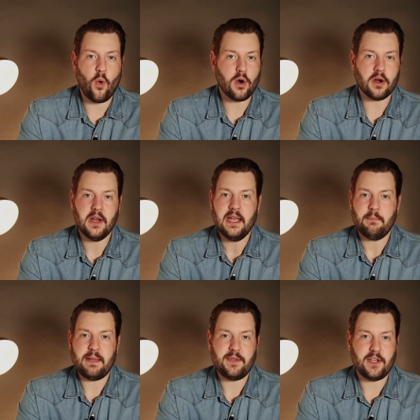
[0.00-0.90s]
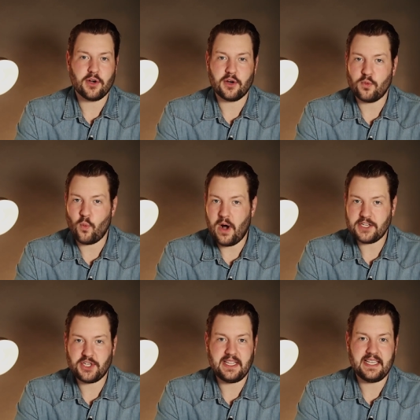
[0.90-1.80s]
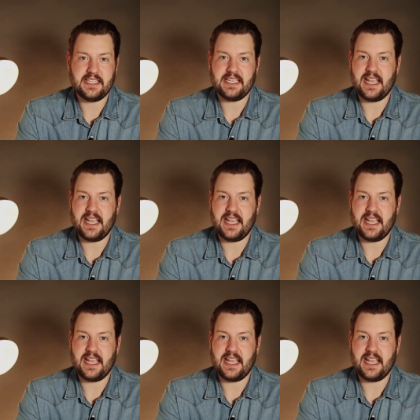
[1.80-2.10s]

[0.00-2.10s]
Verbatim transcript: or maybe you're watching this